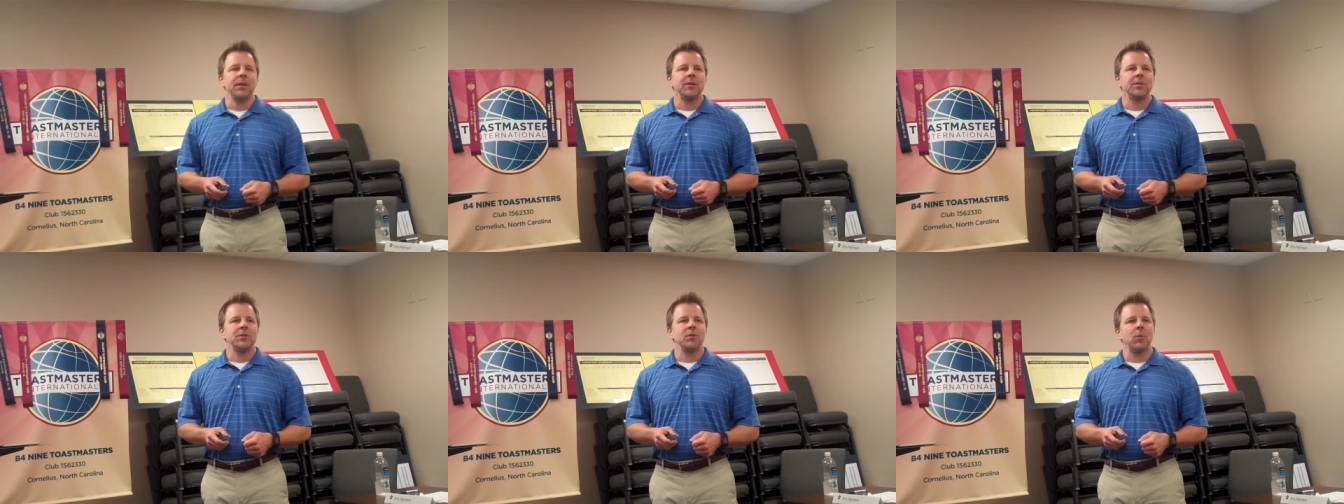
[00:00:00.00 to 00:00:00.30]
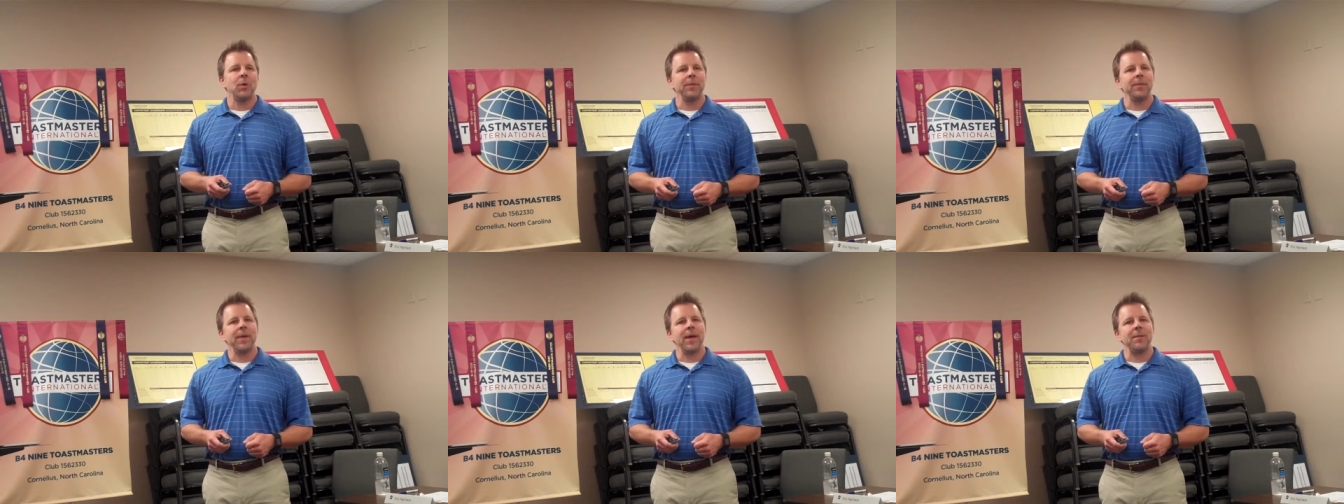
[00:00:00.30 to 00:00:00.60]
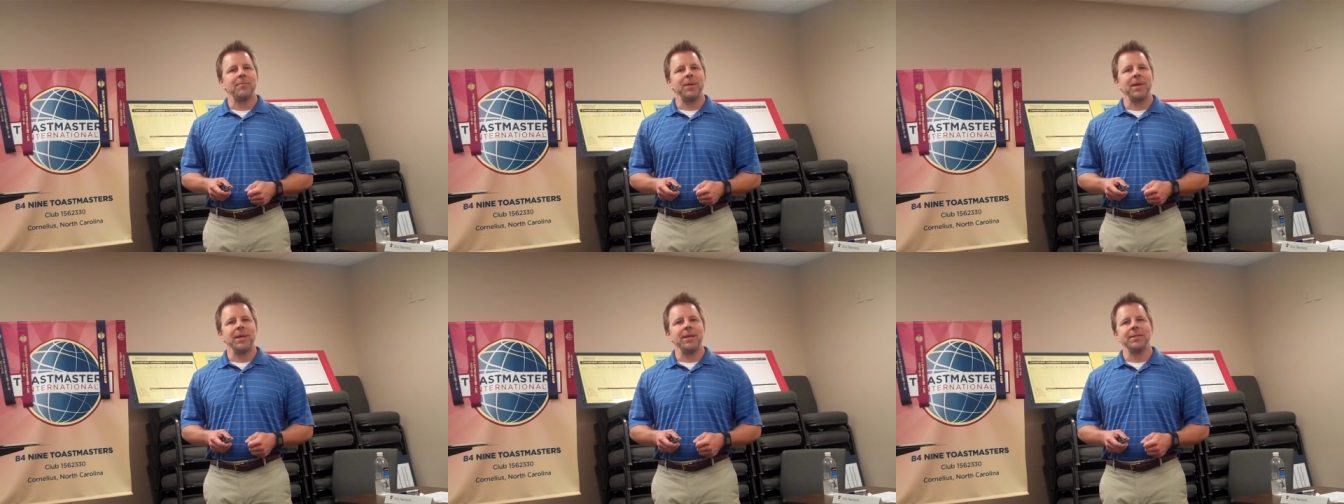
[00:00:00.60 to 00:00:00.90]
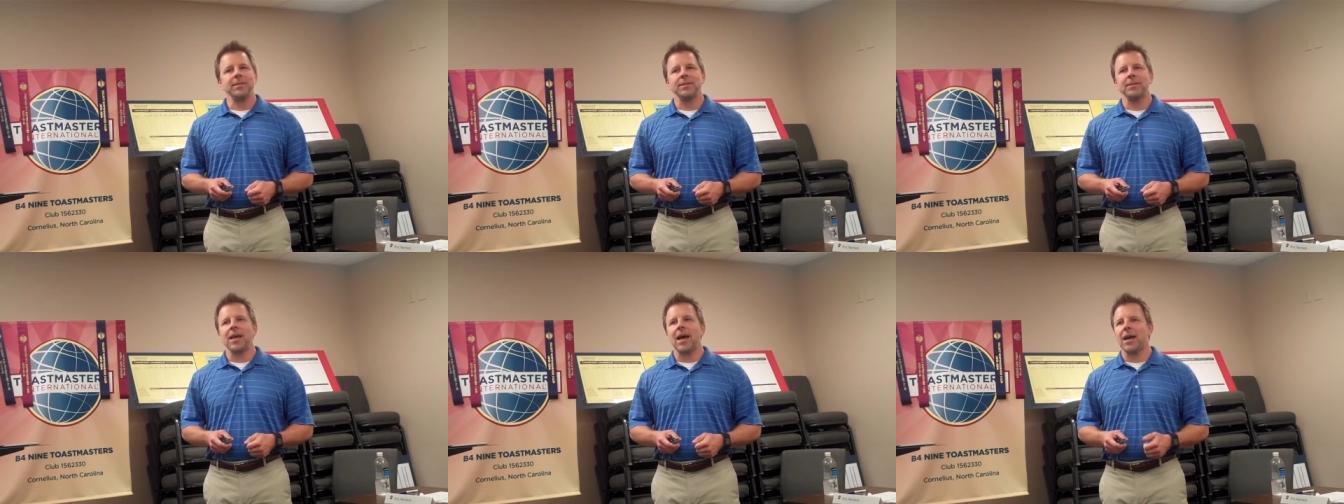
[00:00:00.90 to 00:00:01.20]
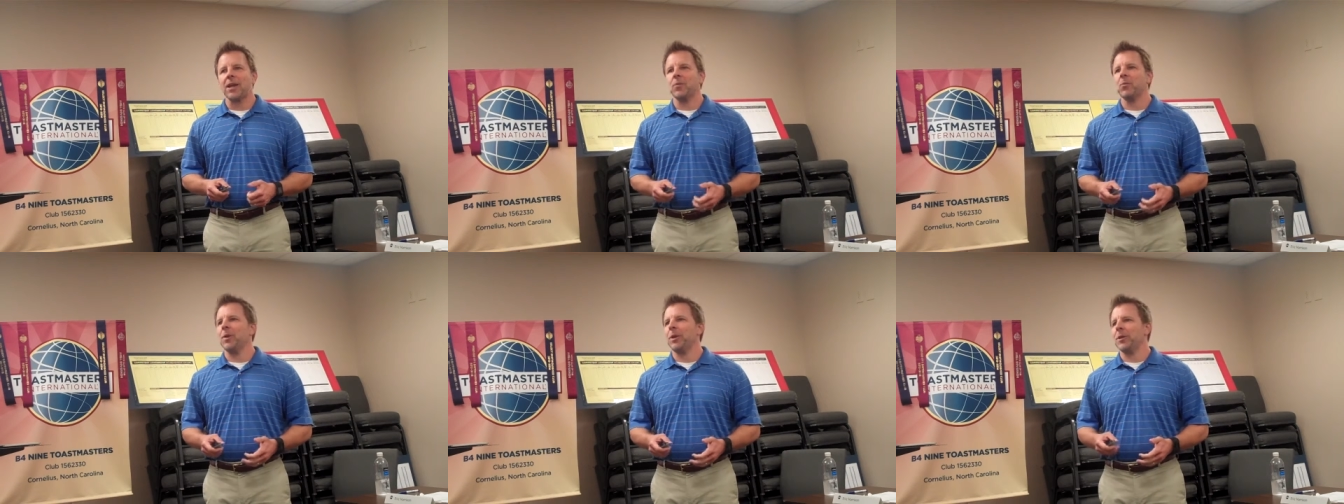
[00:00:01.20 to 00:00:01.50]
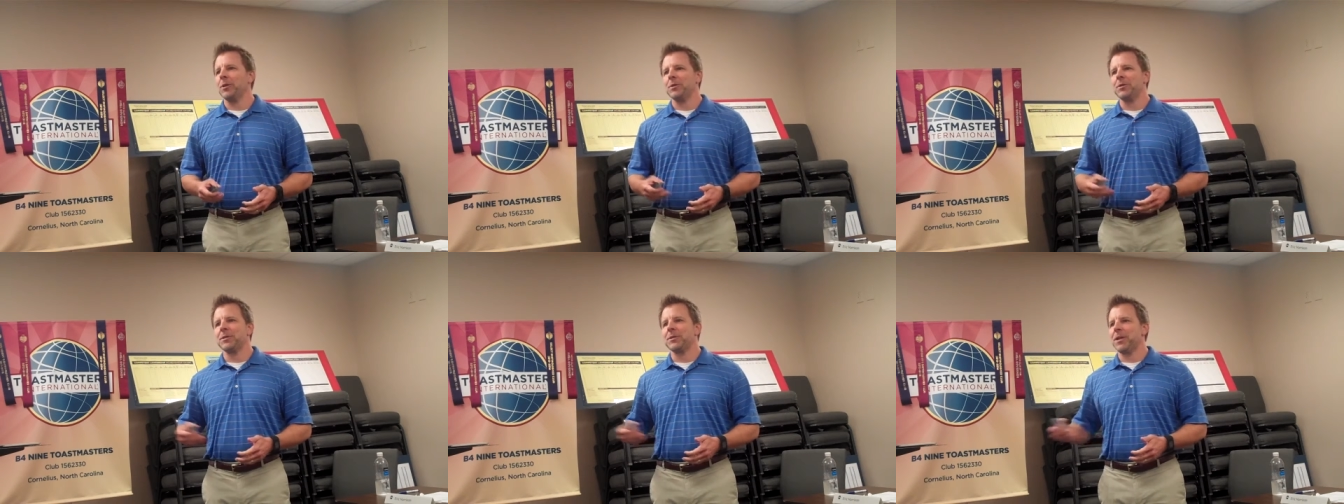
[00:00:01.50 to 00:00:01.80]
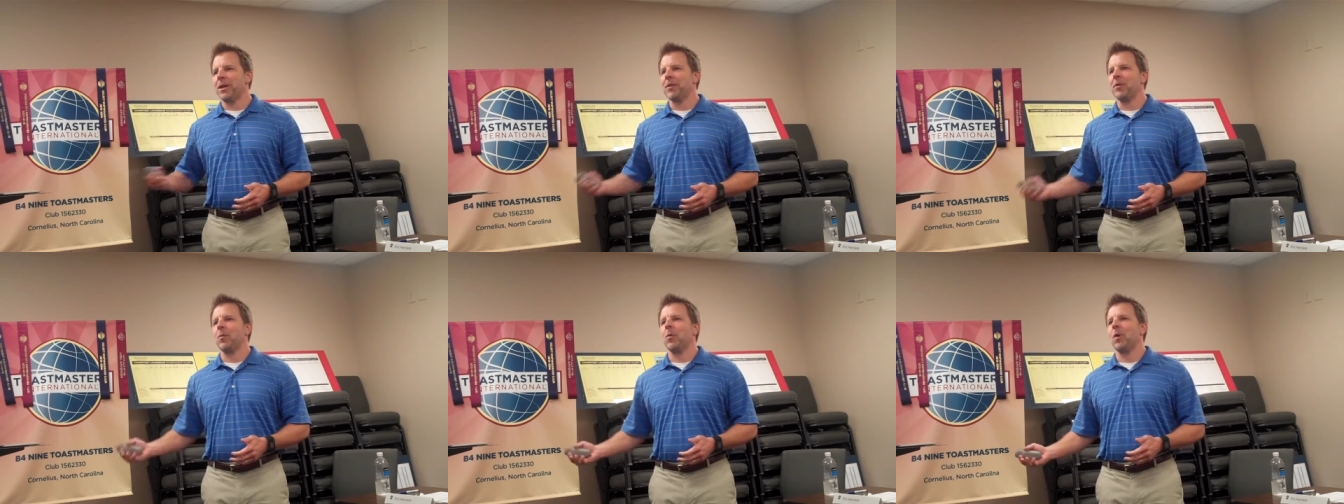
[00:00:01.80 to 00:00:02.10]
So what that means, how did we lose
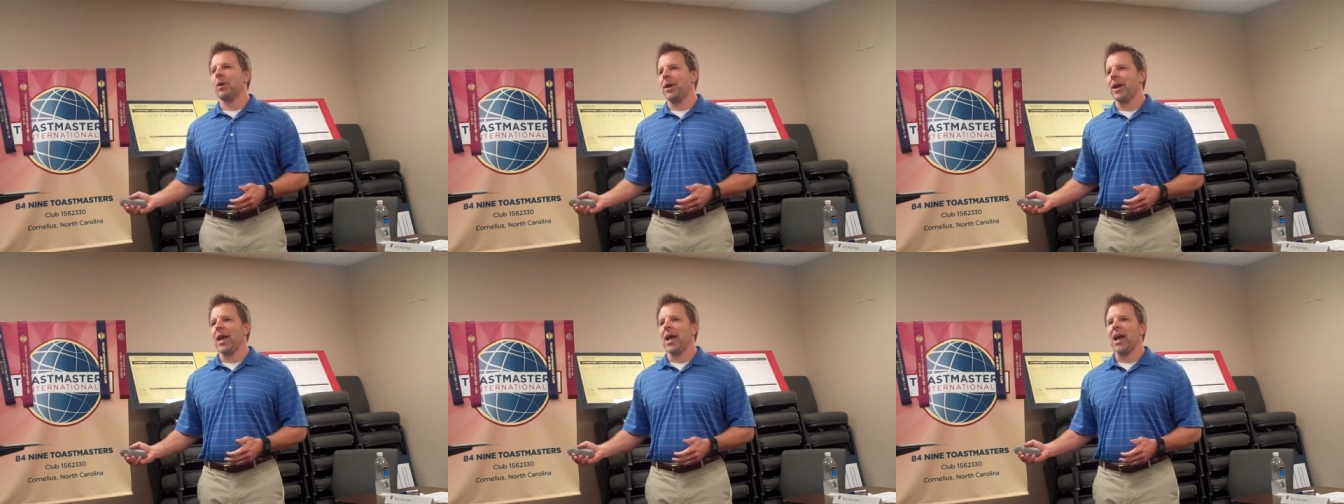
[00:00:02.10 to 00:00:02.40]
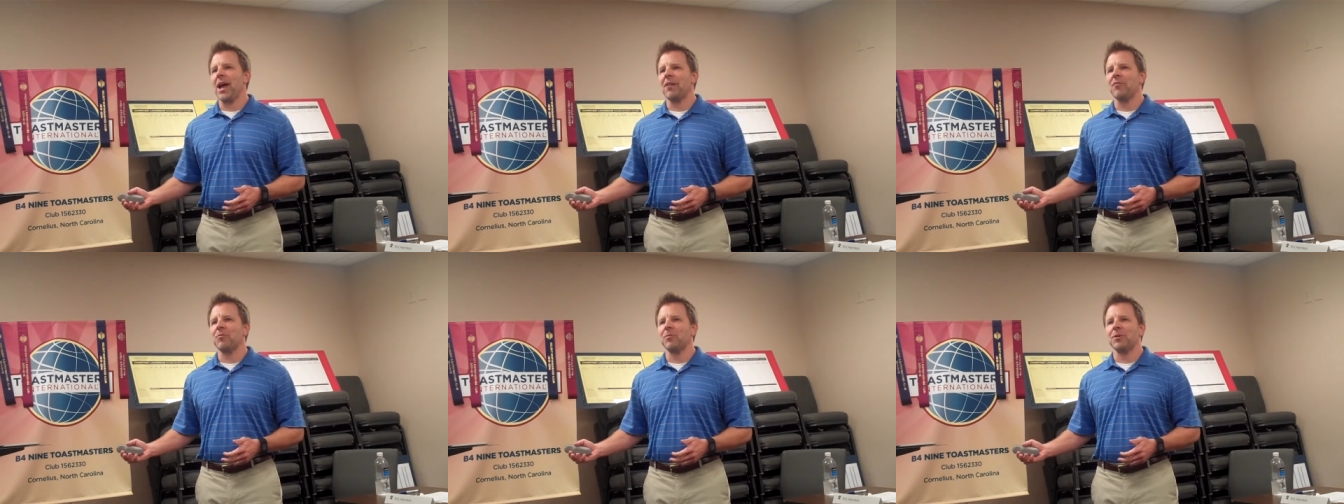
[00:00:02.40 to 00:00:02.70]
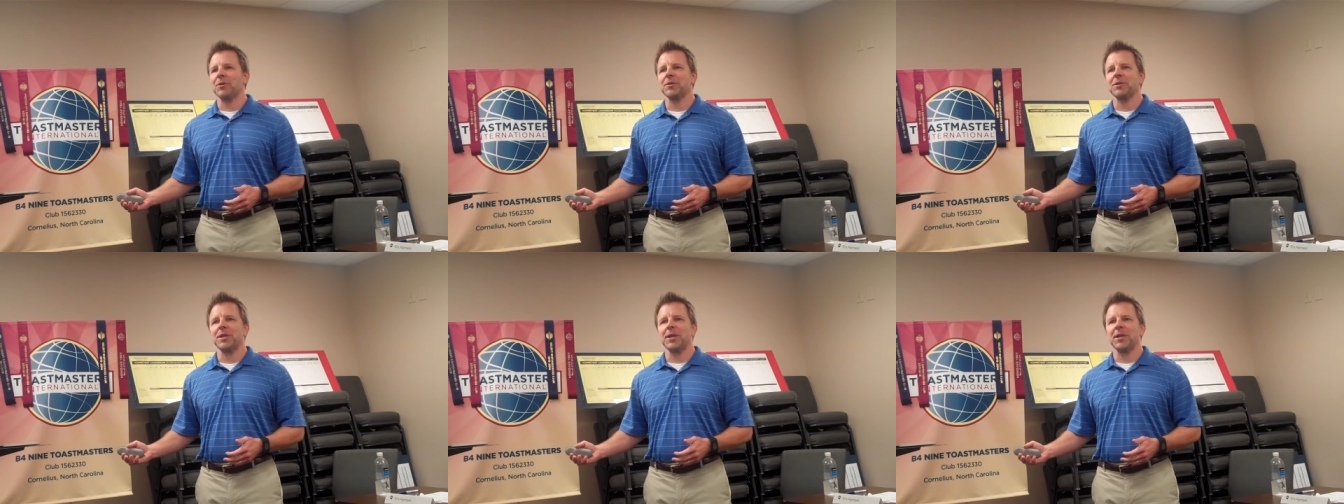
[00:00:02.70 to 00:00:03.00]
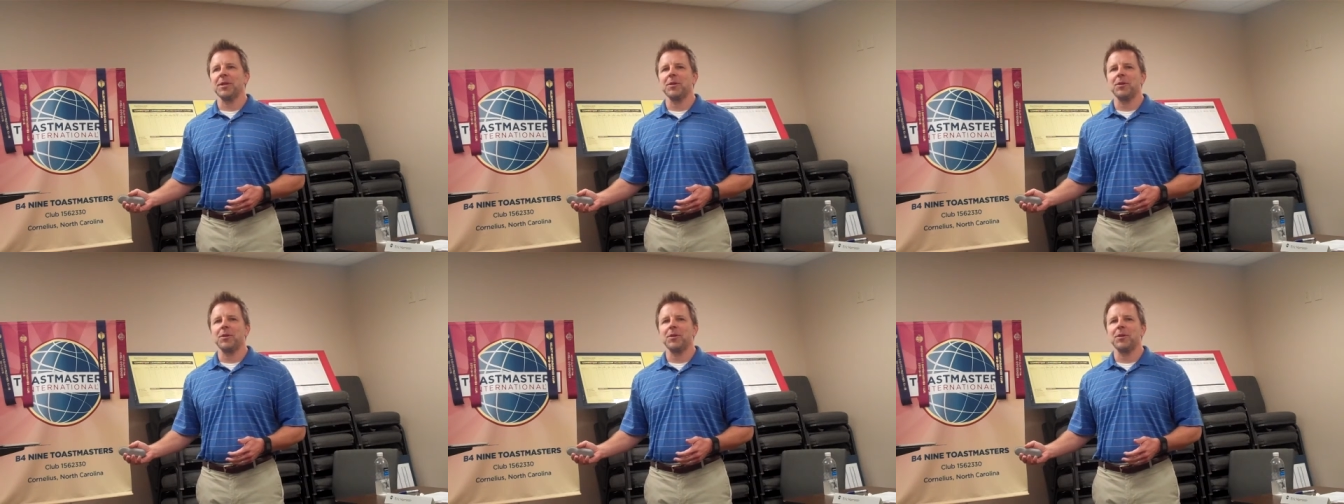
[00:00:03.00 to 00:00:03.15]
the other 1.5%?